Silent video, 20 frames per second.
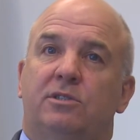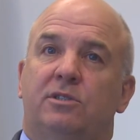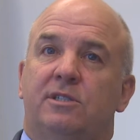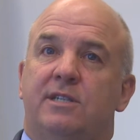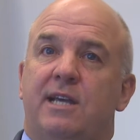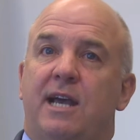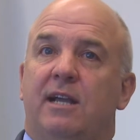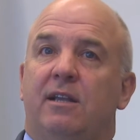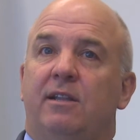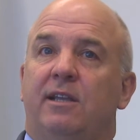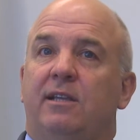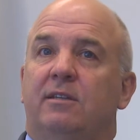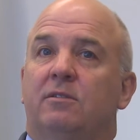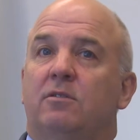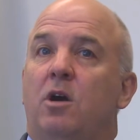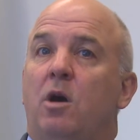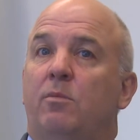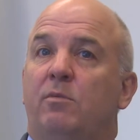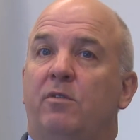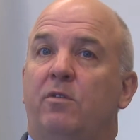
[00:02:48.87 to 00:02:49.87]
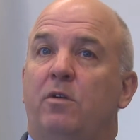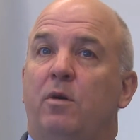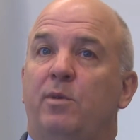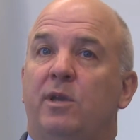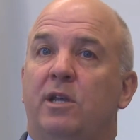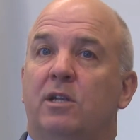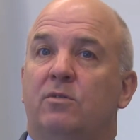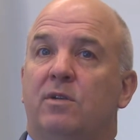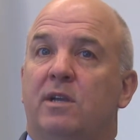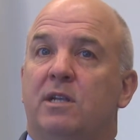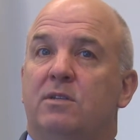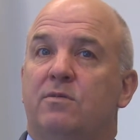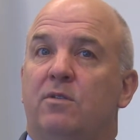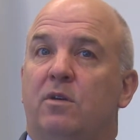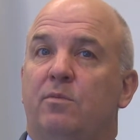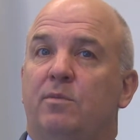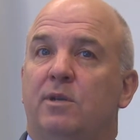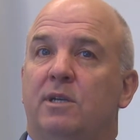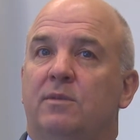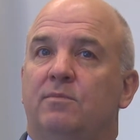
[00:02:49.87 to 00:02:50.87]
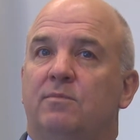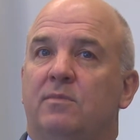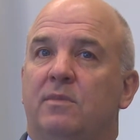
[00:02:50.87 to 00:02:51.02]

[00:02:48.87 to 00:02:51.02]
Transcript: to tackling homophobia and transphobia,